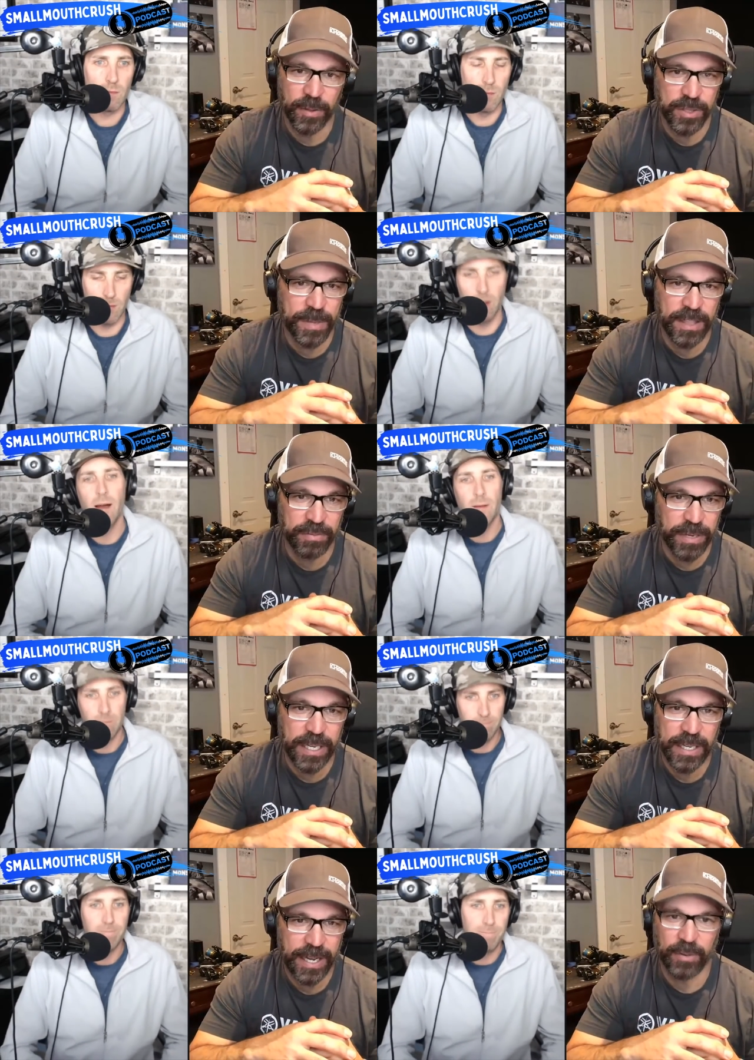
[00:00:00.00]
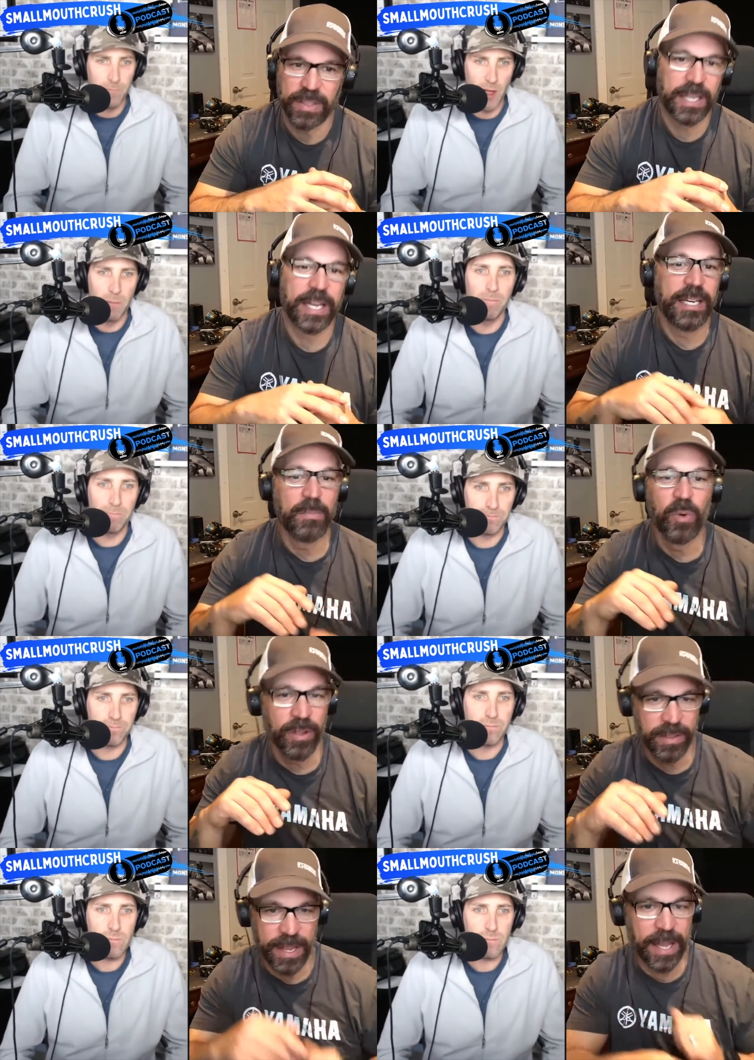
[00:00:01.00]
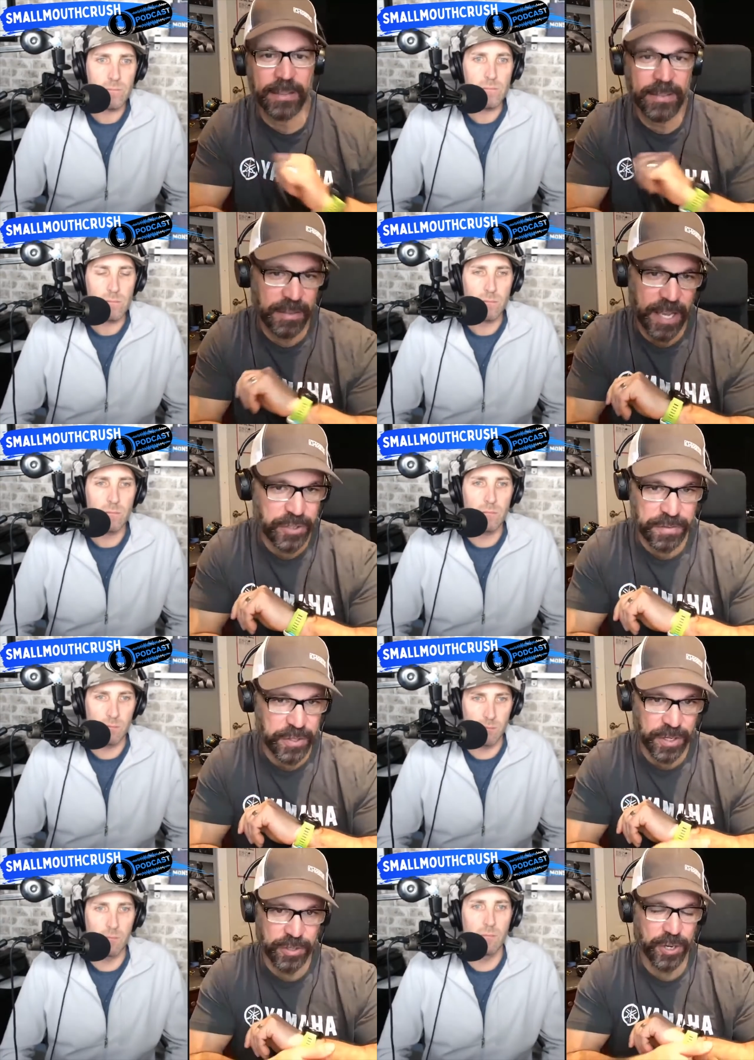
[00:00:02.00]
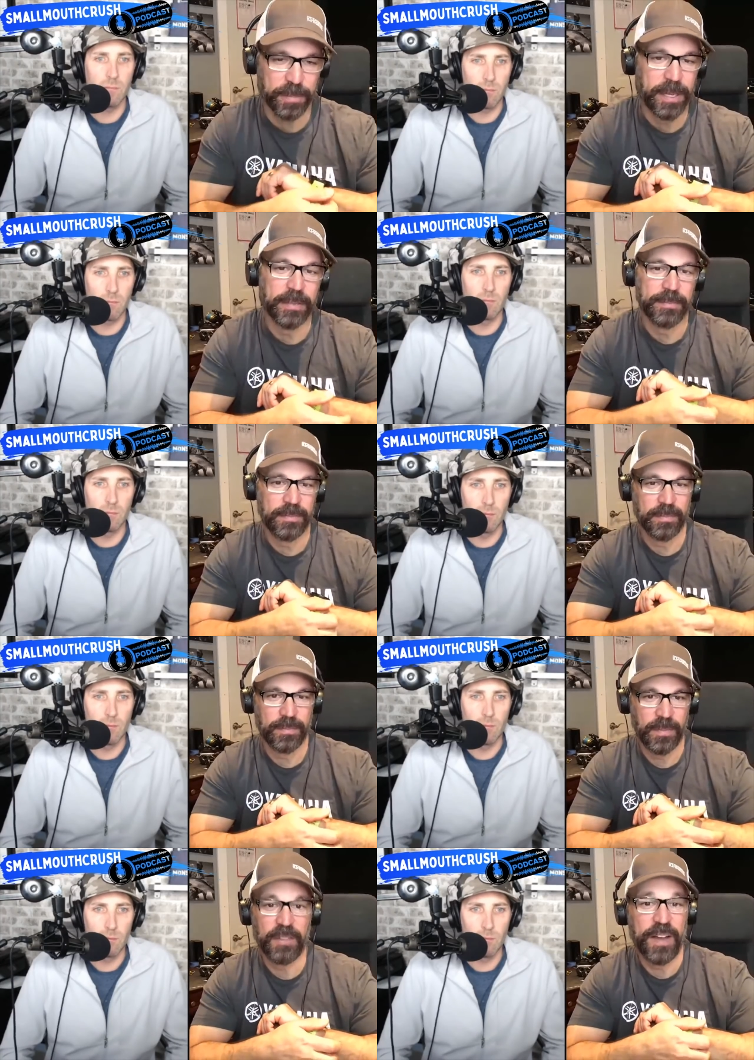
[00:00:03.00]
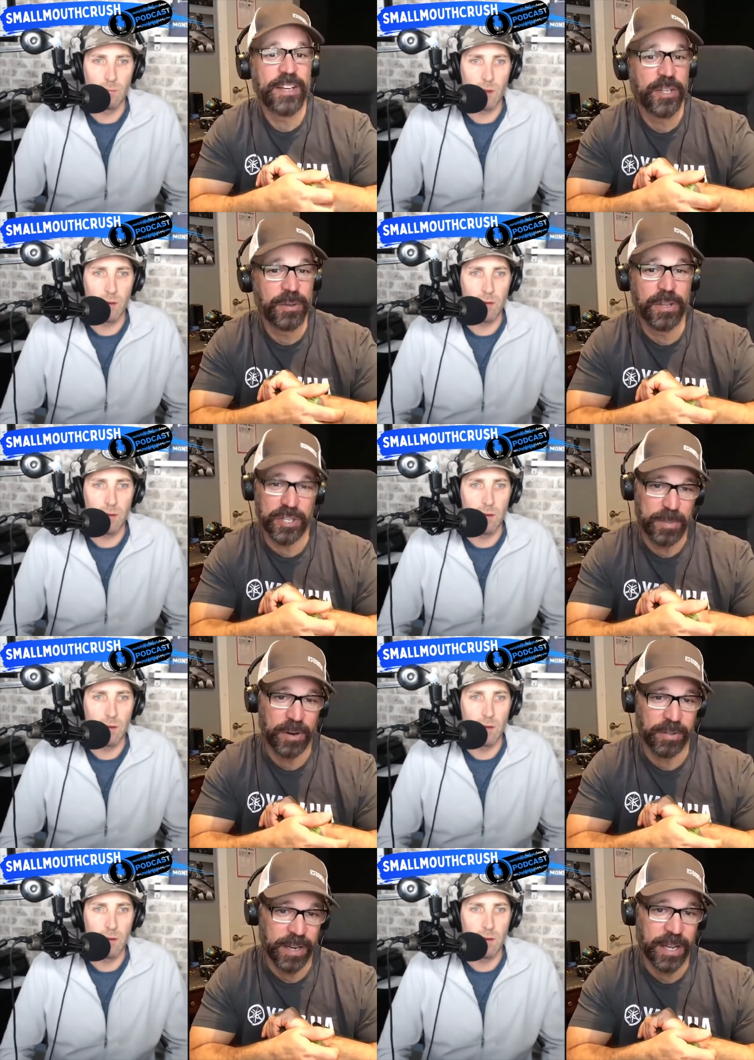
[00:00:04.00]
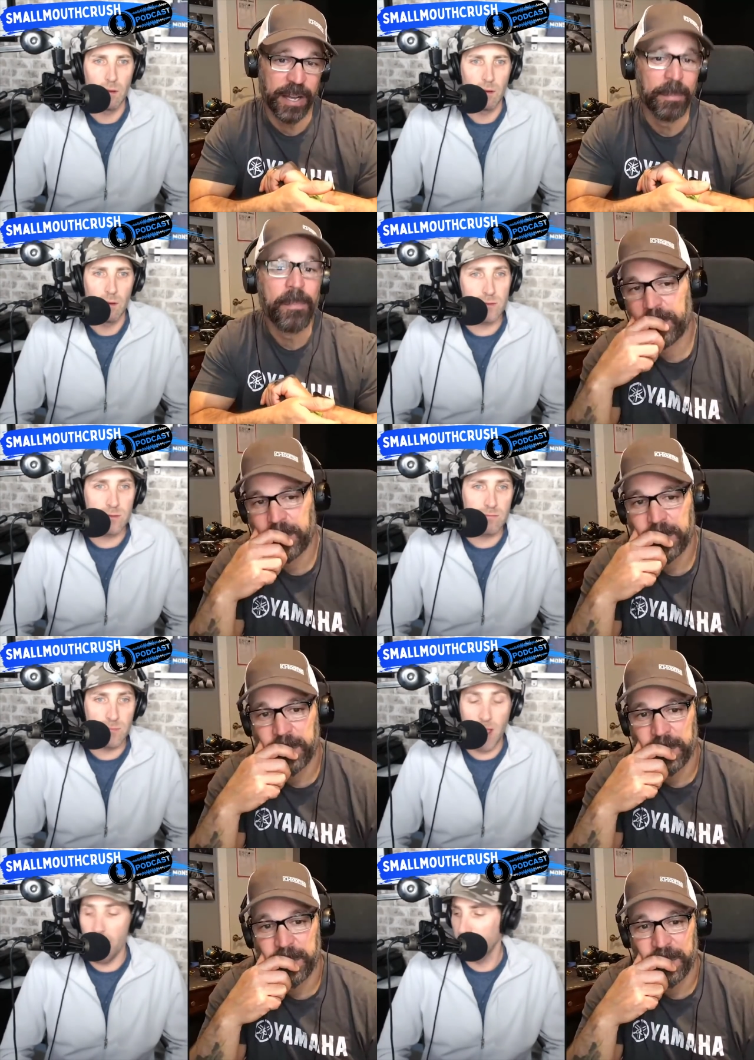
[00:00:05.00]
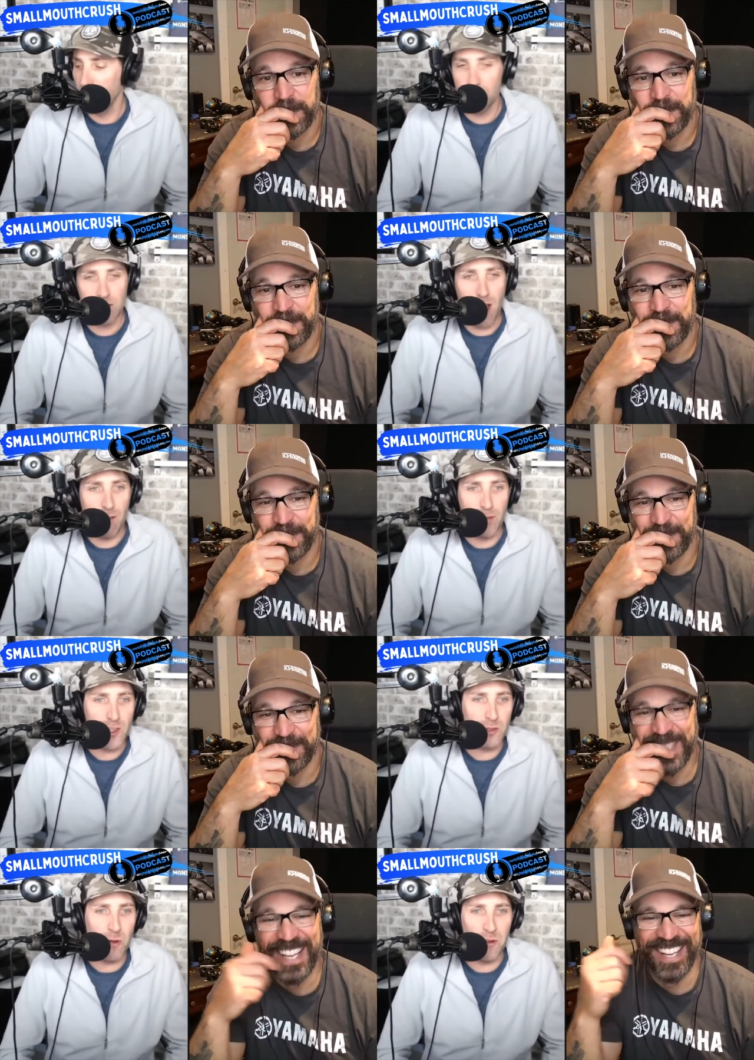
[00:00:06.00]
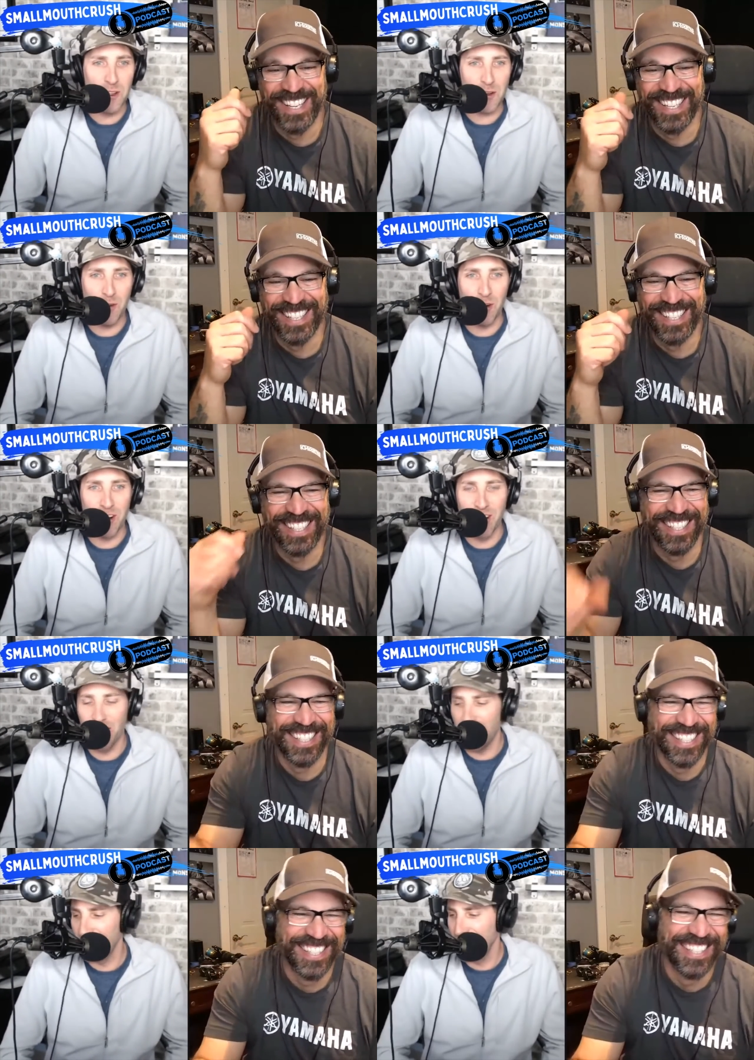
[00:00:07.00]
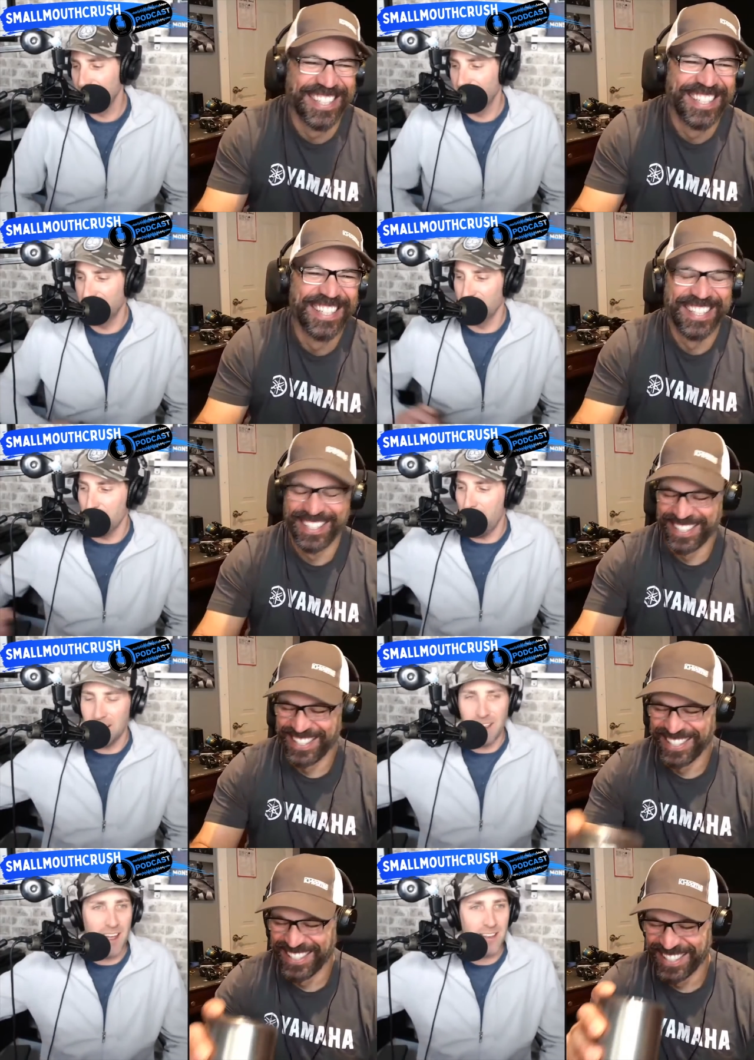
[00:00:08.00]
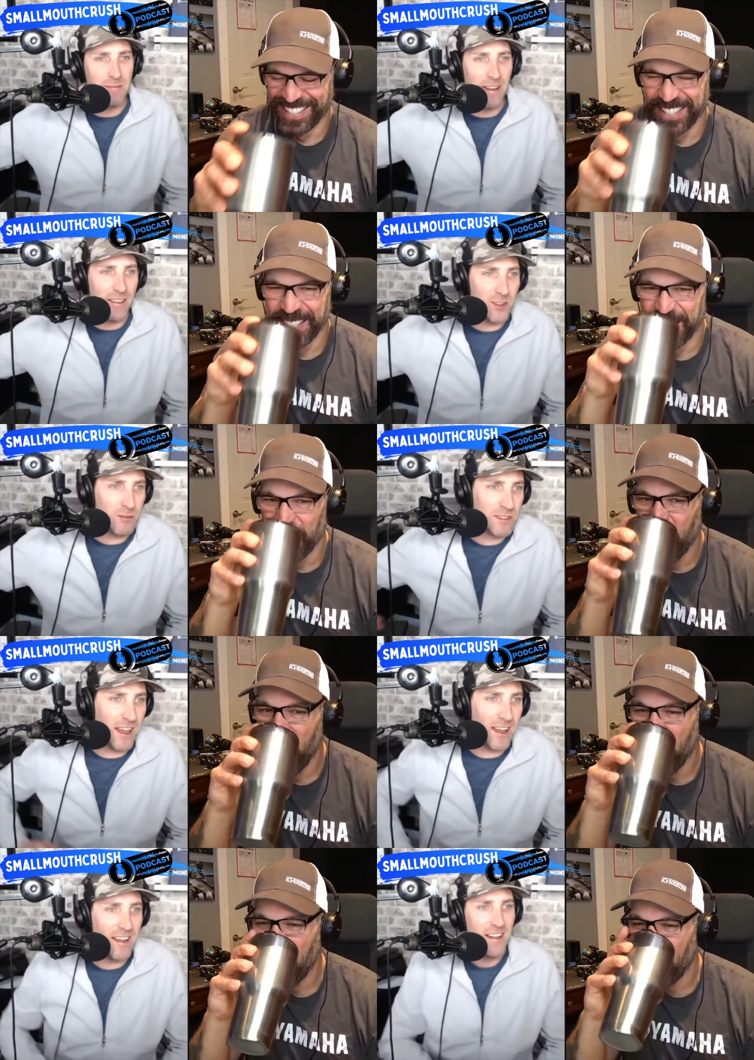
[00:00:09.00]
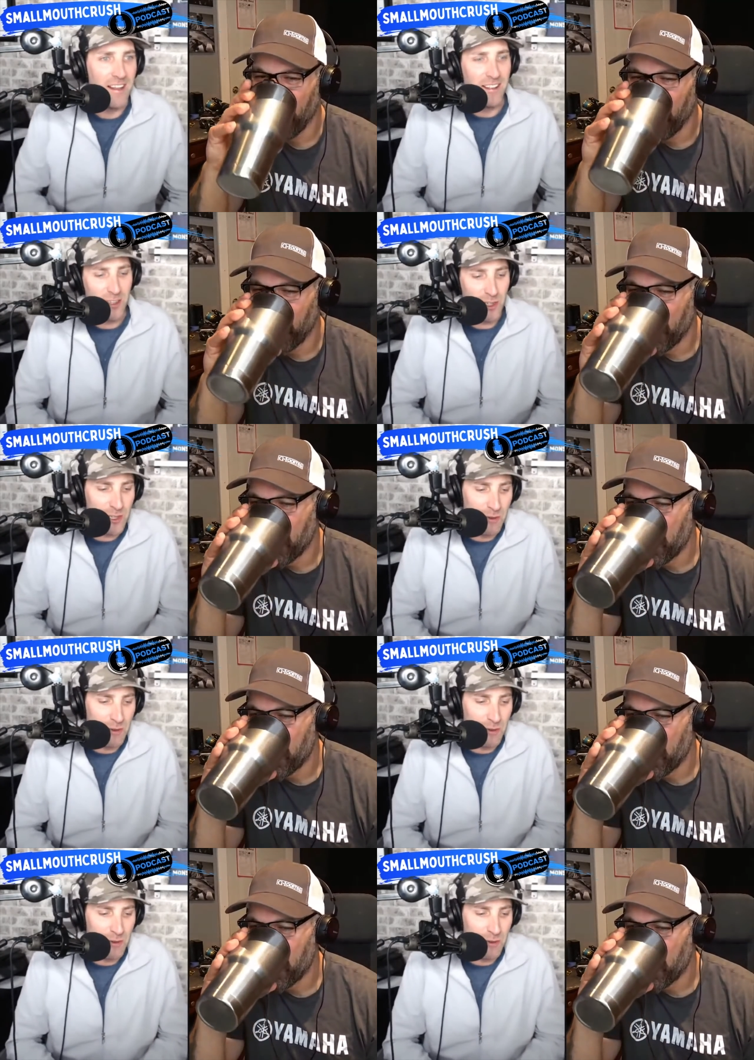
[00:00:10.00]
Speaker 1: Those are my three. I don't yep. think I need more than that to catch a fish on a jerkbait. Mm-hmm. If I do, they're smarter than I am.
Speaker 2: Yeah, good stuff. This is what we look for here on the uh, on the podcast, man. This was uh this is some